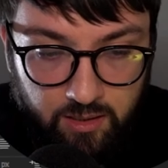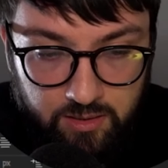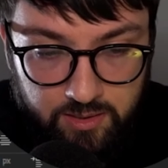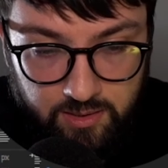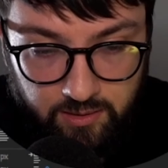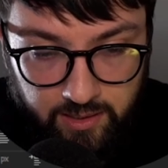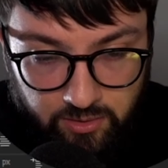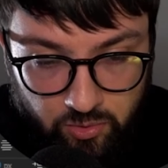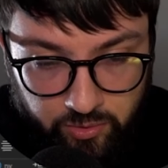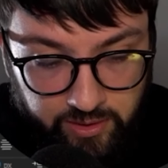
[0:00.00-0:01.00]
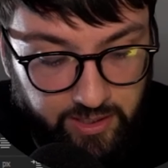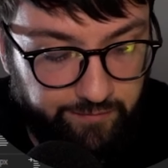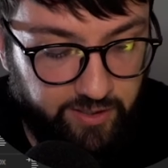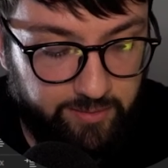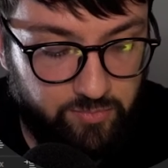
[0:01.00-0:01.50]
select all your
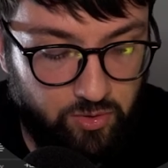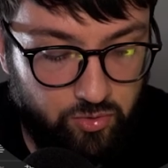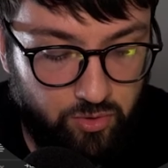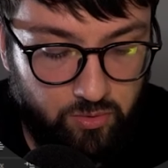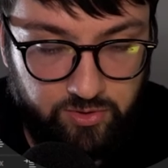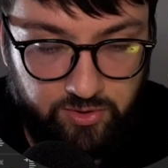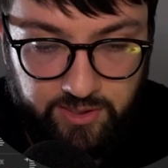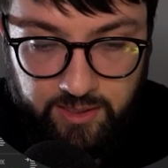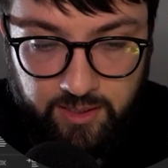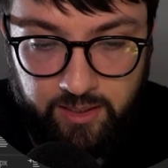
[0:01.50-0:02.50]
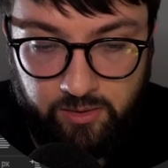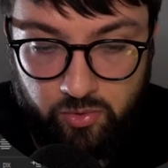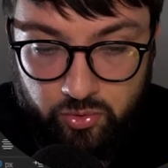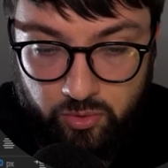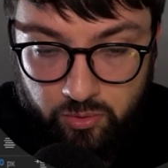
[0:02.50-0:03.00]
keyframes, Control C and
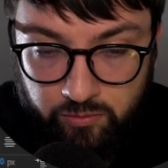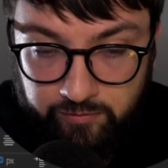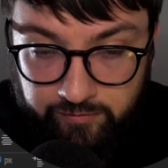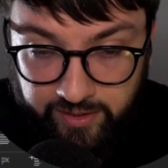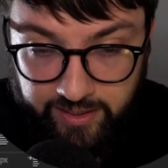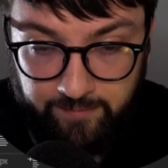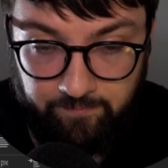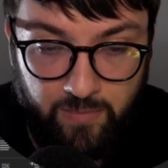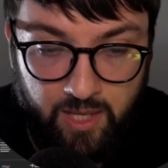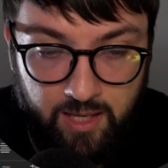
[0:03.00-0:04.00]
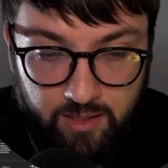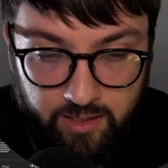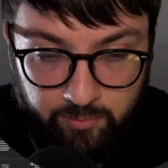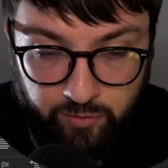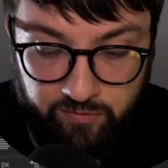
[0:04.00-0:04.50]
Control V.
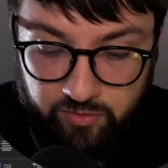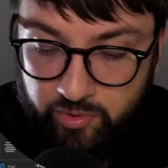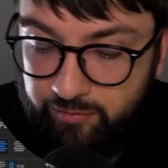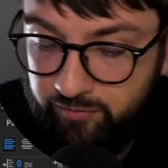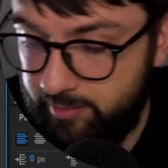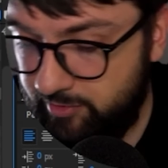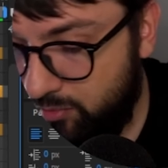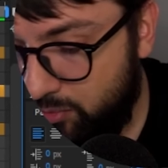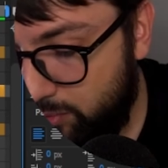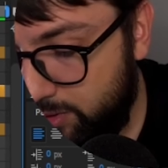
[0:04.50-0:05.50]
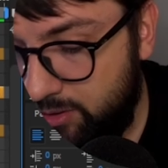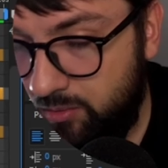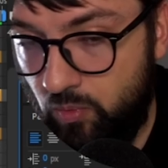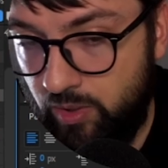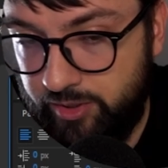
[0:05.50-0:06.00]
Then move 3 frames forward,
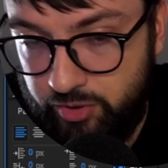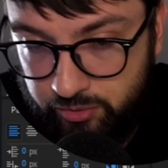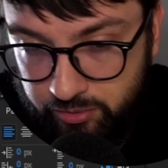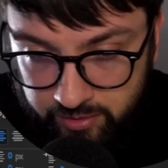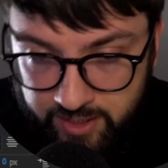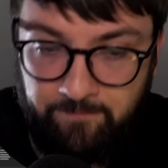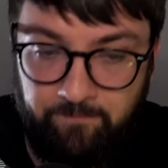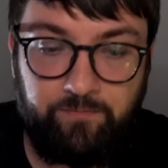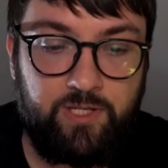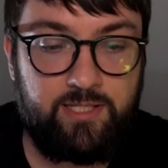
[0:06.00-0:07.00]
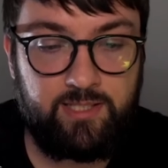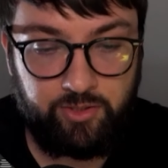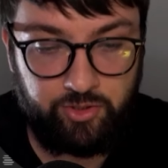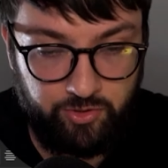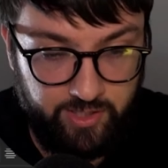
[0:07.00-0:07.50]
1, 2, 3.
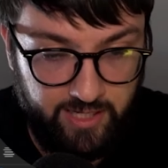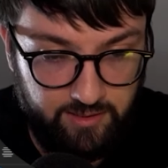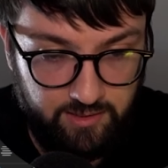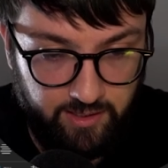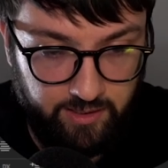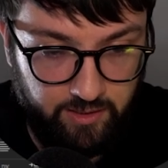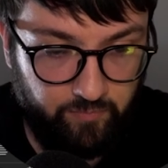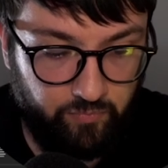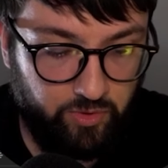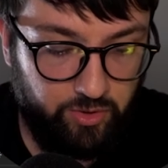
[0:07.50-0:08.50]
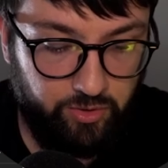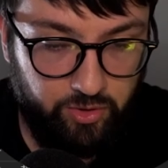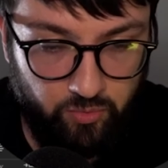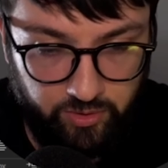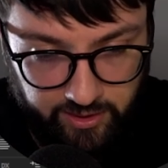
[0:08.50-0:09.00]
Select your next layer,
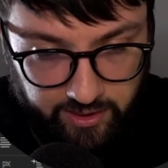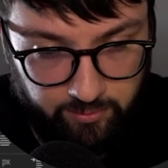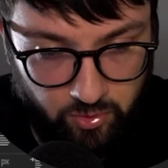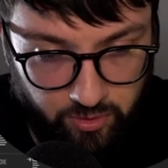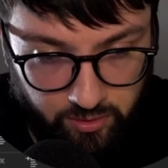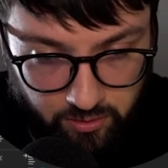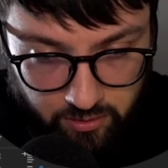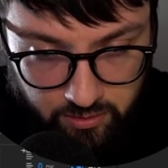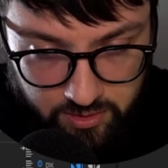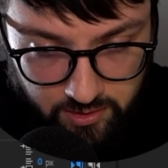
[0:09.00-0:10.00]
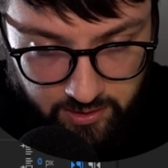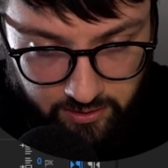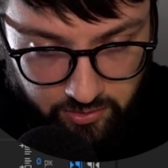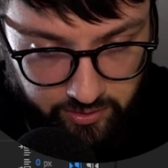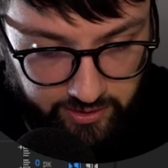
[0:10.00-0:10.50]
U on the keyboard,
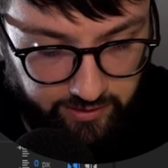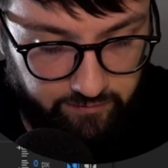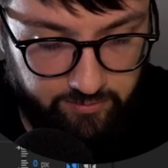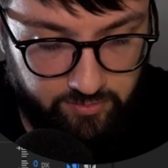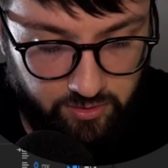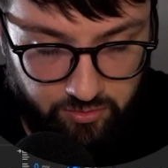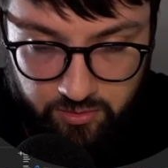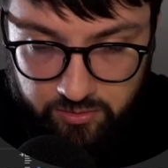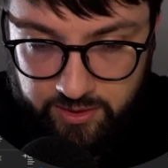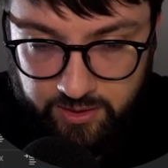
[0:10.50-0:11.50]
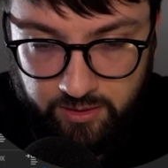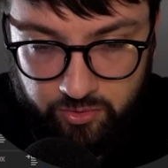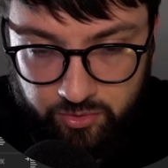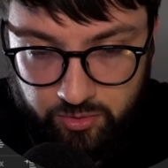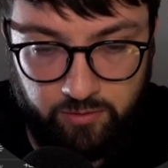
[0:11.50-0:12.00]
select all your keyframes, Control C,
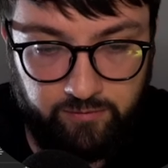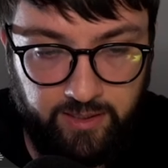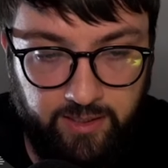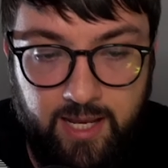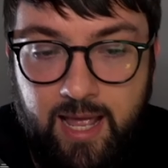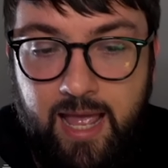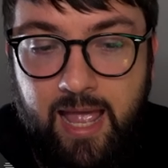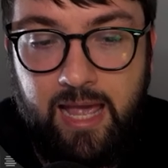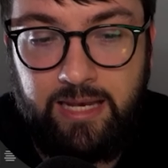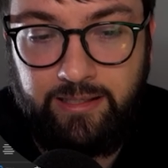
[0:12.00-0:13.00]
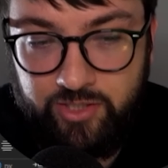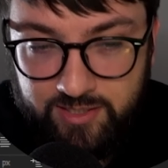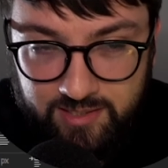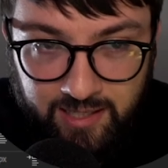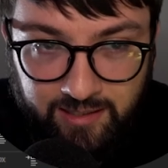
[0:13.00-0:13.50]
Control V. And
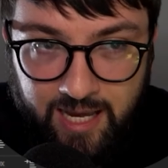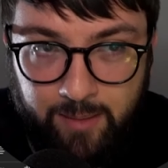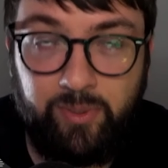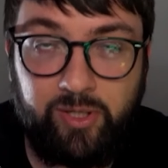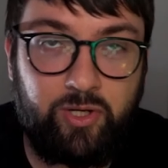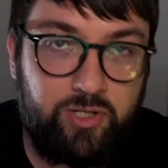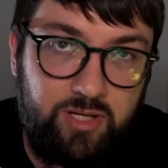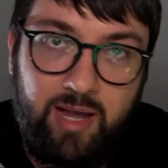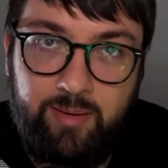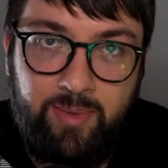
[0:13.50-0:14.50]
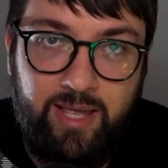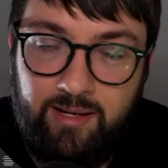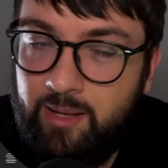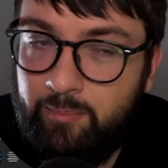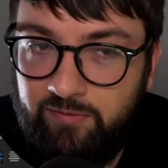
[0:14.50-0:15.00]
just like that, because you animated
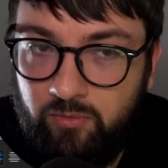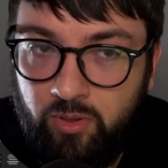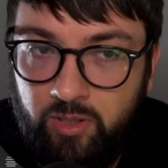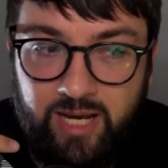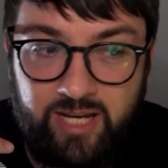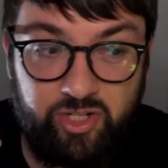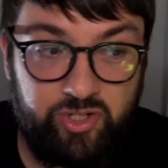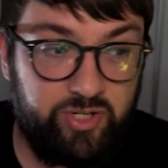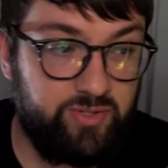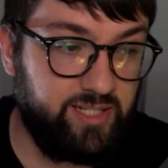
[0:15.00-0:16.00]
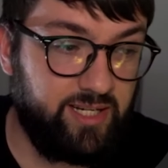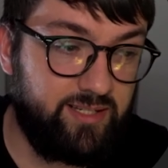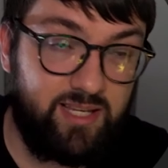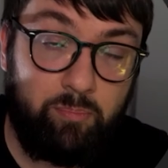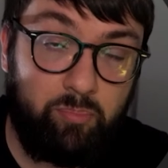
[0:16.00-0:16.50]
that before and you're using a
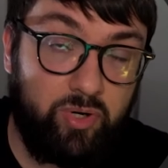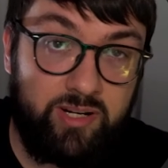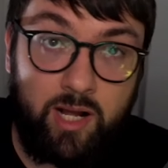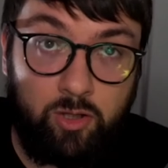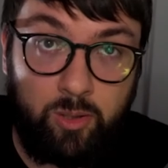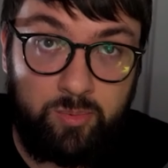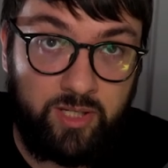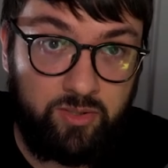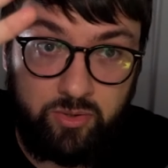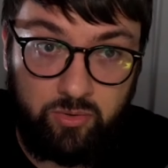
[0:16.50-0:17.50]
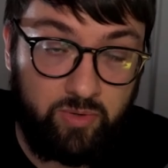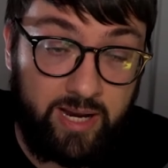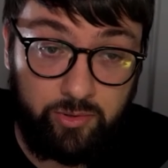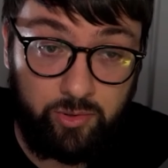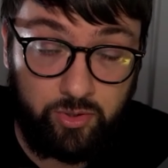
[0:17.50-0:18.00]
separate null object to
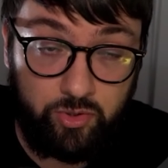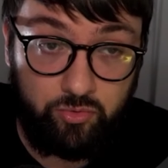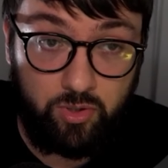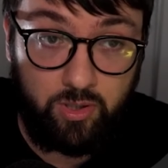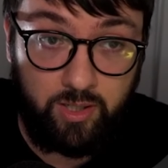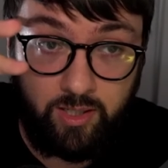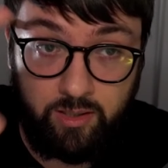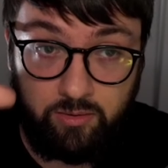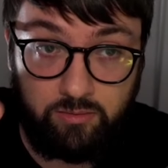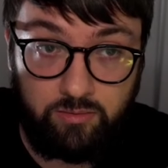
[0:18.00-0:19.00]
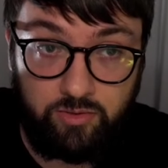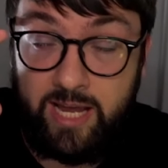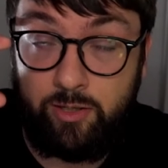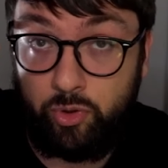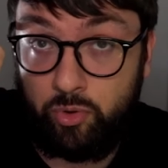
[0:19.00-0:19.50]
handle your control, to
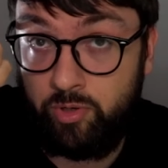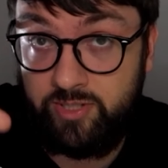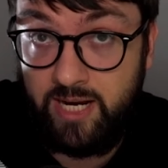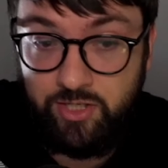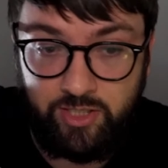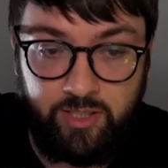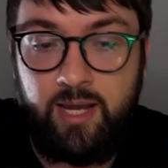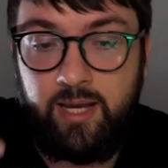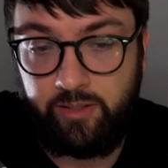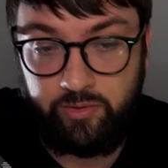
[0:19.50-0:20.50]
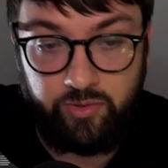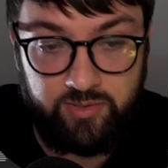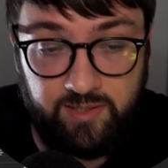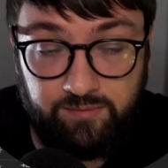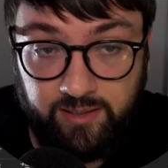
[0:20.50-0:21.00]
handle your rotation, you can do
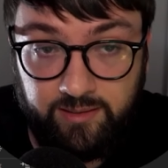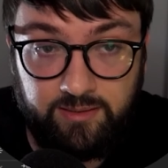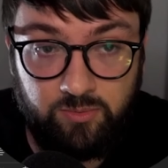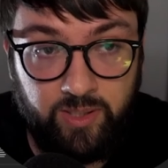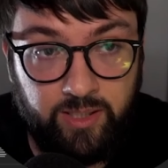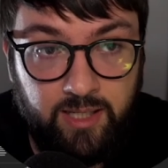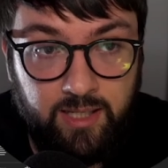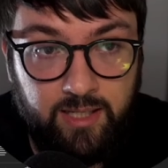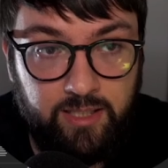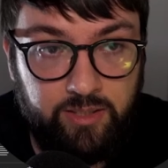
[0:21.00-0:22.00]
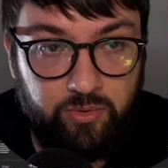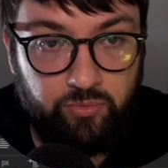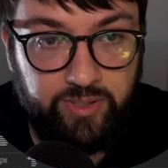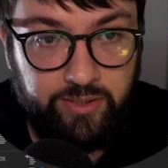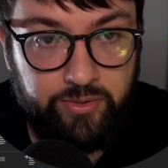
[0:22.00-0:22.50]
stuff like this where you
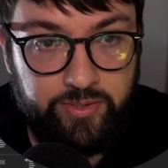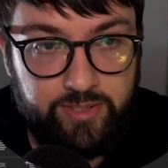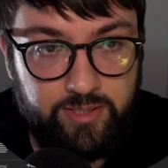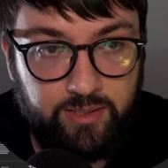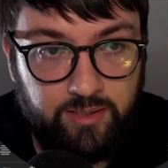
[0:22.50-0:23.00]
reuse